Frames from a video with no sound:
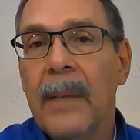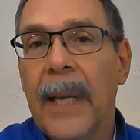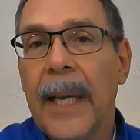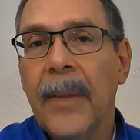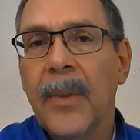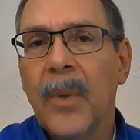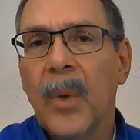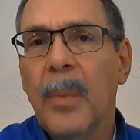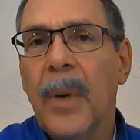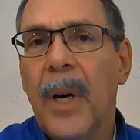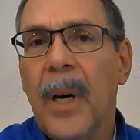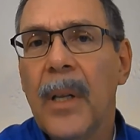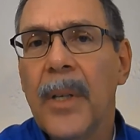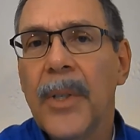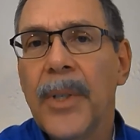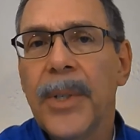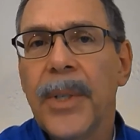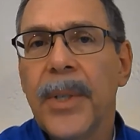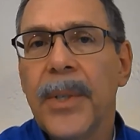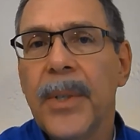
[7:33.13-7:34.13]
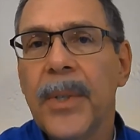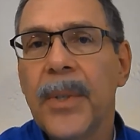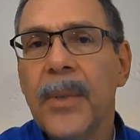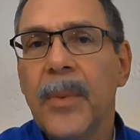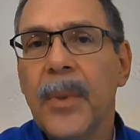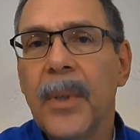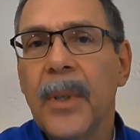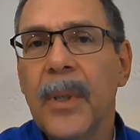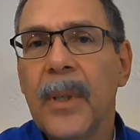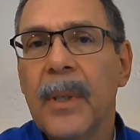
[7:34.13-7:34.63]
anthropologists
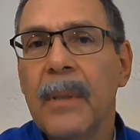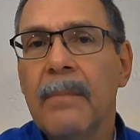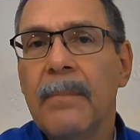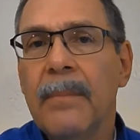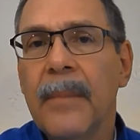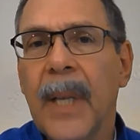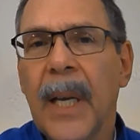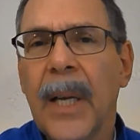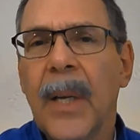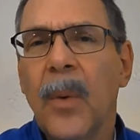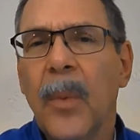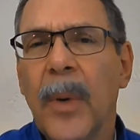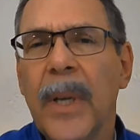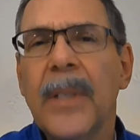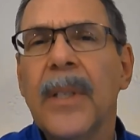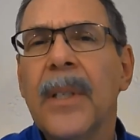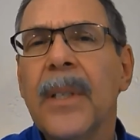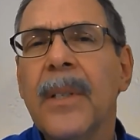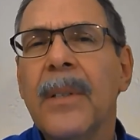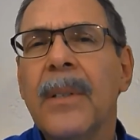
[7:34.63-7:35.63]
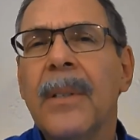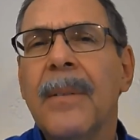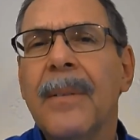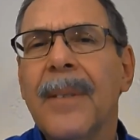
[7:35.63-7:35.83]
were kind of racist